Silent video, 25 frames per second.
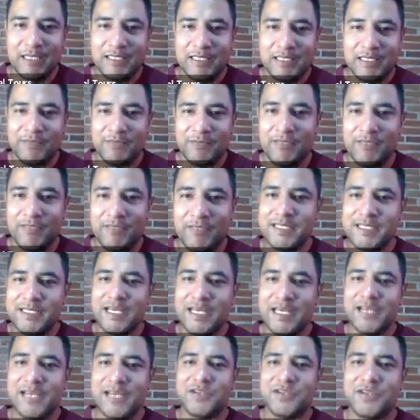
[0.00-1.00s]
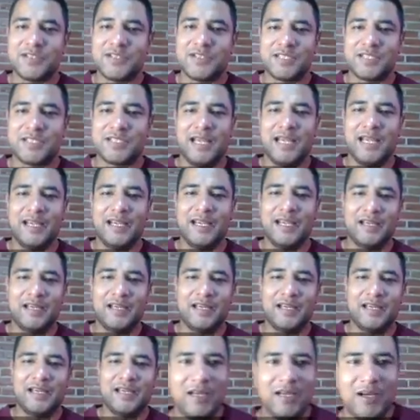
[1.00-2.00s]
Civilizations like,
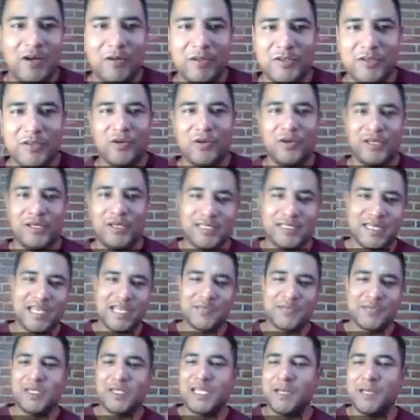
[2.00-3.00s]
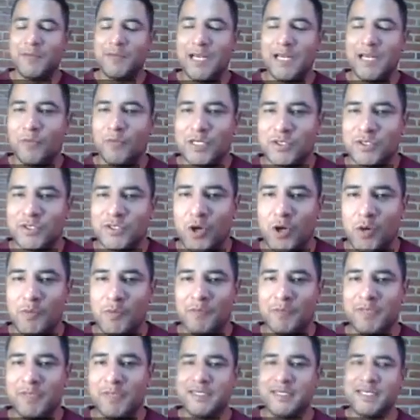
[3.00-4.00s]
also, in this case, Monte Alban was home
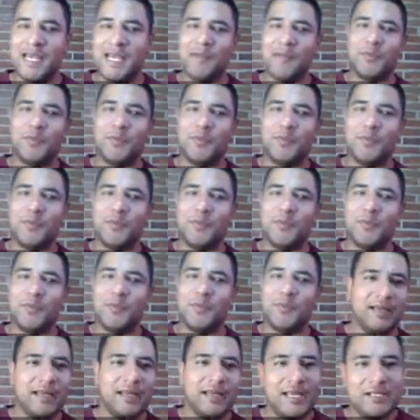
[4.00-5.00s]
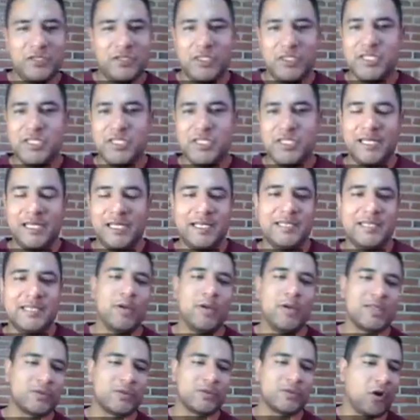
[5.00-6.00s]
of the Zapotec. Chichen Itza
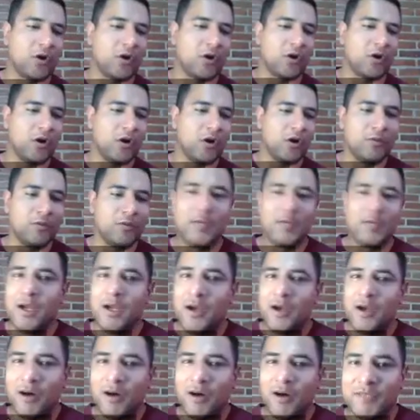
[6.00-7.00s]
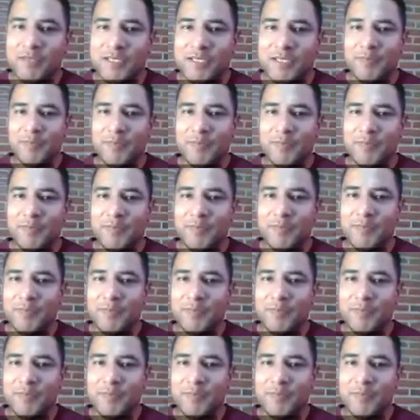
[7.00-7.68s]
was home of the Maya